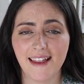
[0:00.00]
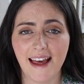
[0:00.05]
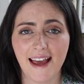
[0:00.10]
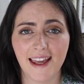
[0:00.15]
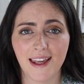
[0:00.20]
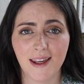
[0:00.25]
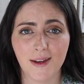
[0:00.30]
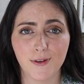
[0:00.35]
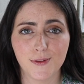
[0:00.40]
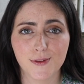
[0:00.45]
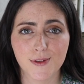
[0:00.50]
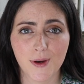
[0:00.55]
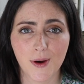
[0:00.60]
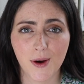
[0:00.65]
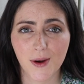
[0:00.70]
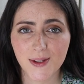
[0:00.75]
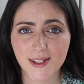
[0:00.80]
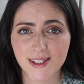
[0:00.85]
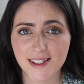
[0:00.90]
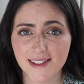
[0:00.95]
that it could
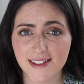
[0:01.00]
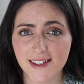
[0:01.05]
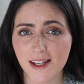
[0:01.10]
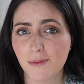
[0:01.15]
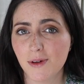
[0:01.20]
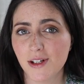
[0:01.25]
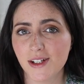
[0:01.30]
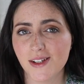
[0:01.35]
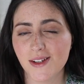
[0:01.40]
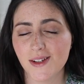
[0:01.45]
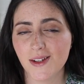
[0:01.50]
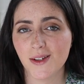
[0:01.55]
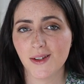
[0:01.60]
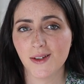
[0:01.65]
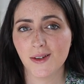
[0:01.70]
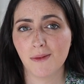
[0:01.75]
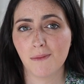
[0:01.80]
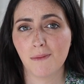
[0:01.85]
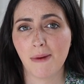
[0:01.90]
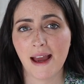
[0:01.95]
cost someone
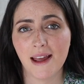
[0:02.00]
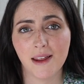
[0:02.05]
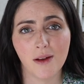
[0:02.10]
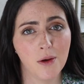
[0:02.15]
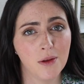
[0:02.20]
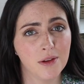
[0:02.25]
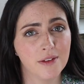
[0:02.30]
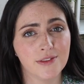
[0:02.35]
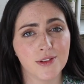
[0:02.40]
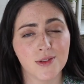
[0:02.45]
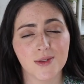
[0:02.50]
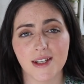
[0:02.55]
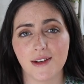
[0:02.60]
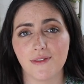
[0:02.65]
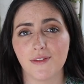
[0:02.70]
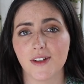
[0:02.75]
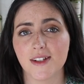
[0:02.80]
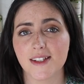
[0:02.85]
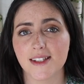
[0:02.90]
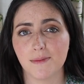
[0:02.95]
to buy all of those
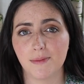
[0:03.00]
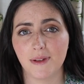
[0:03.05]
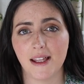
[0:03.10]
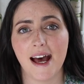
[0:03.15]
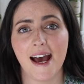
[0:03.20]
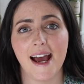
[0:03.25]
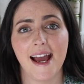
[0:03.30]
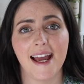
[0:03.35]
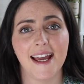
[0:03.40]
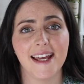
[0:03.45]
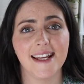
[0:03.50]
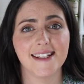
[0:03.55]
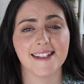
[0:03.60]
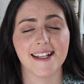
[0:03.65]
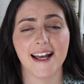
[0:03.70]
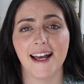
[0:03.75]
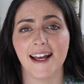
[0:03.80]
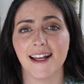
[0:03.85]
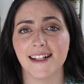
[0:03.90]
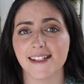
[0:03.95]
different supplies
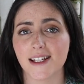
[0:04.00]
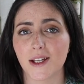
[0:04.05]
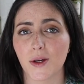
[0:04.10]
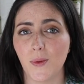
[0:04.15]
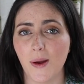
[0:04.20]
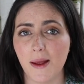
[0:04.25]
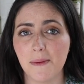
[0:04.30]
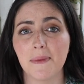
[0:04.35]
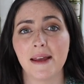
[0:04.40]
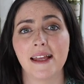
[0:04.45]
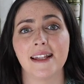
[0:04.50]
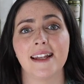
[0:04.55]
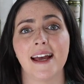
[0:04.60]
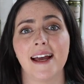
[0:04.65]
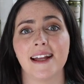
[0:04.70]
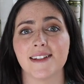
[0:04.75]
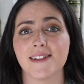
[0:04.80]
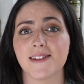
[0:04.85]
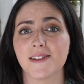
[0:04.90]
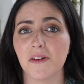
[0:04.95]
and equipment
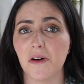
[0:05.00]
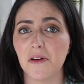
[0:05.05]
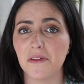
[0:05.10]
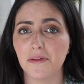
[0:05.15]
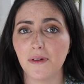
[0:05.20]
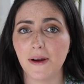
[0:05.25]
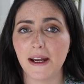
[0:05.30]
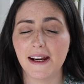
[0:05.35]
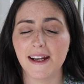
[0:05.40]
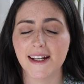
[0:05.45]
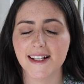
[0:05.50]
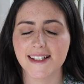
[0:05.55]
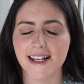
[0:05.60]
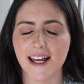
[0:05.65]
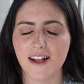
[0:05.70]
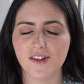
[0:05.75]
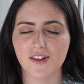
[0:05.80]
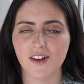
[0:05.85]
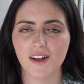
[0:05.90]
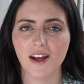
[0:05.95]
and software
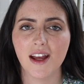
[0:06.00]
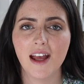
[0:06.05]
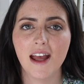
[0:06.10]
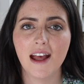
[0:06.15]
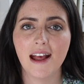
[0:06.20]
etc